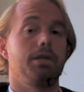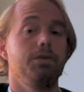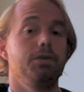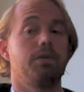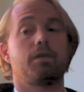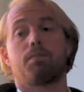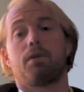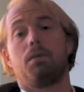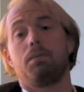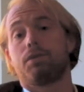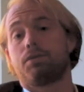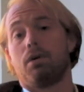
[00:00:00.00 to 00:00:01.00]
I knew that the
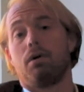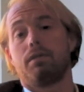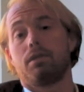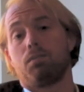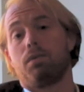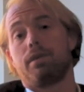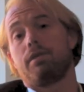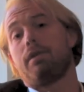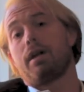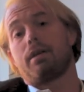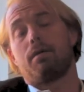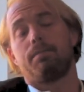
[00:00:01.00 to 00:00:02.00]
problem we were solving is one that a
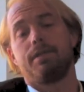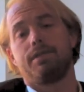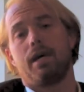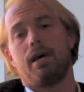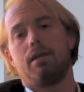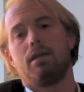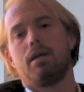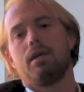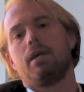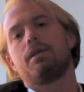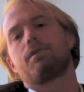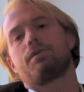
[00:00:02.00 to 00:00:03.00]
lot of companies had.
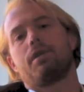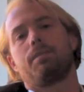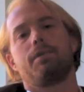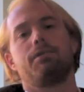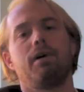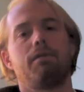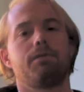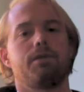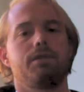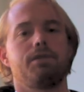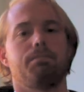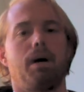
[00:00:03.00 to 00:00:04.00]
And so I was able to
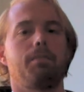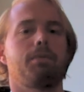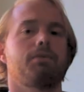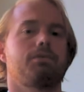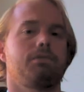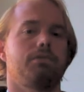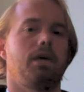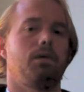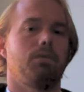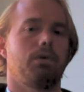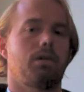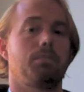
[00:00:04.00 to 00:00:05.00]
leverage my personal
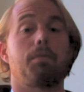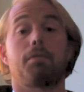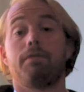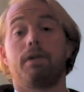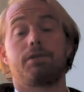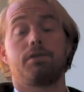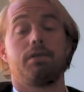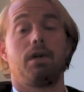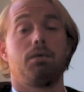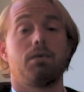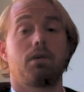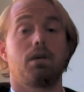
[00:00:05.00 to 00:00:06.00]
network and my professional
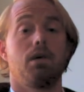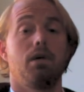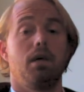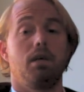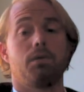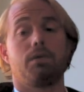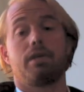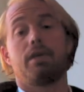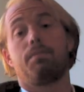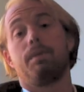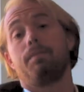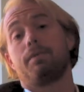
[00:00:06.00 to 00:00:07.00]
network in order to
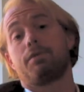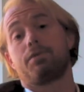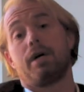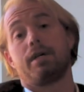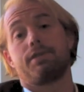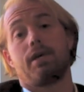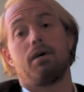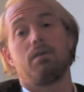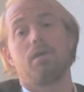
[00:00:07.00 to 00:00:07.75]
get people to try us out.